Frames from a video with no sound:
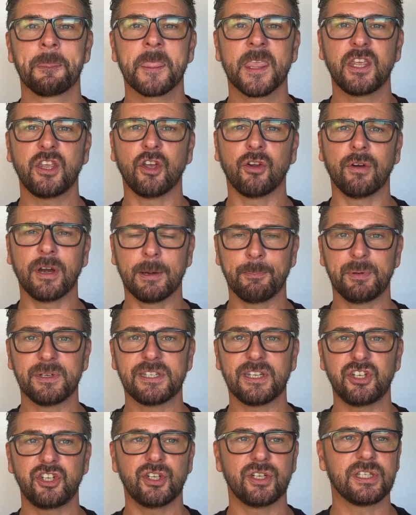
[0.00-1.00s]
you're in a
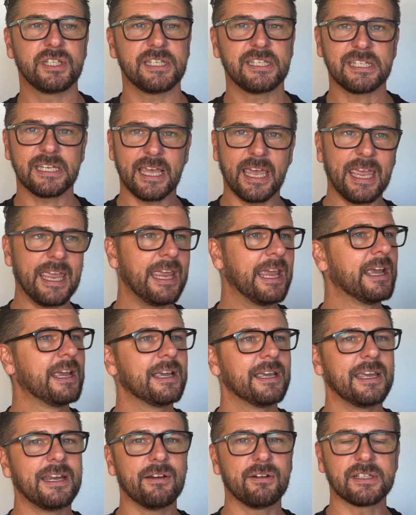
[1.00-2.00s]
position to say,
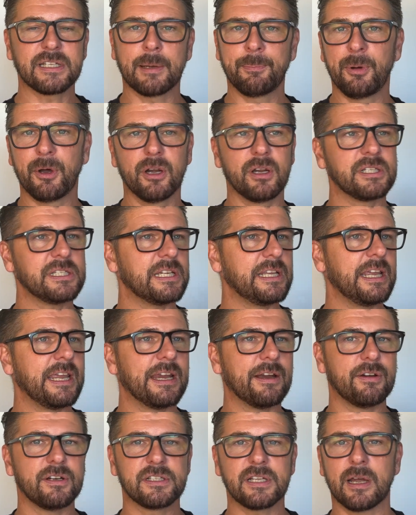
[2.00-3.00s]
here is our policy,
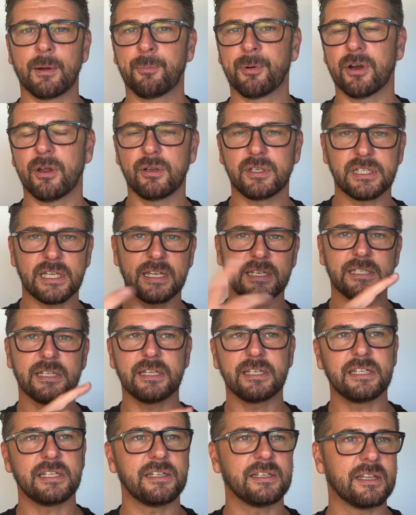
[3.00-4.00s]
here is our process,
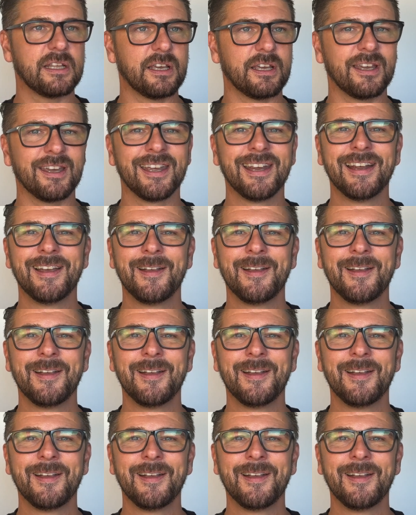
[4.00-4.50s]
this is the